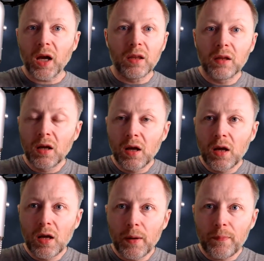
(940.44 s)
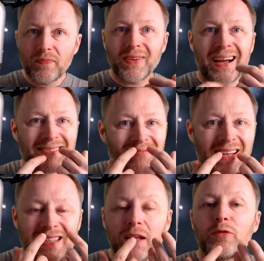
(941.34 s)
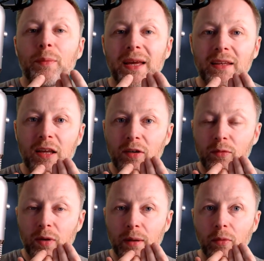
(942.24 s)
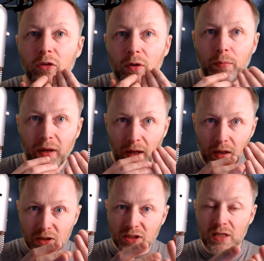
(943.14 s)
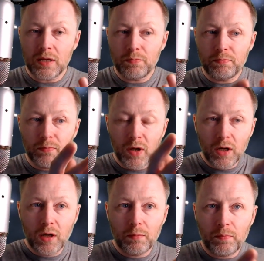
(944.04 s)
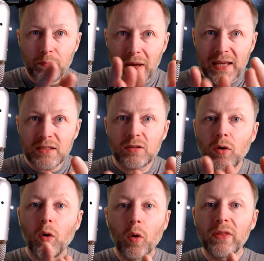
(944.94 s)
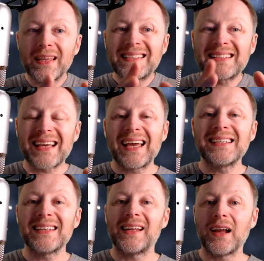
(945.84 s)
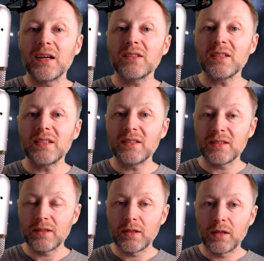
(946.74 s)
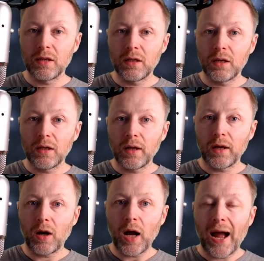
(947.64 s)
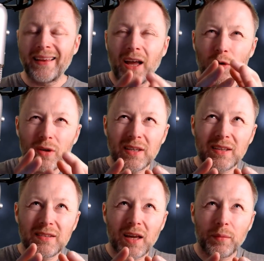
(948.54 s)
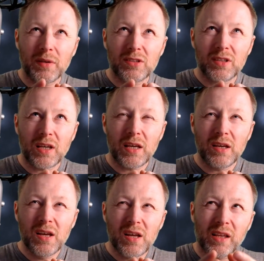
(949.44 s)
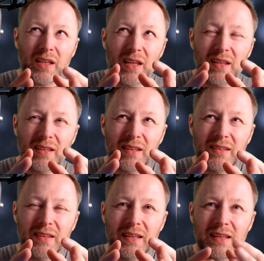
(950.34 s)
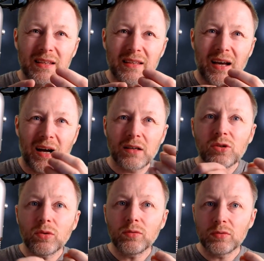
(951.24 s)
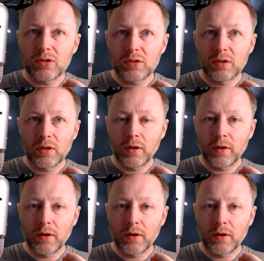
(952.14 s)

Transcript: and it's hard for me to do with a mouth, but see, based on the size of their arses and how he determines e like the the the the, the arseholes.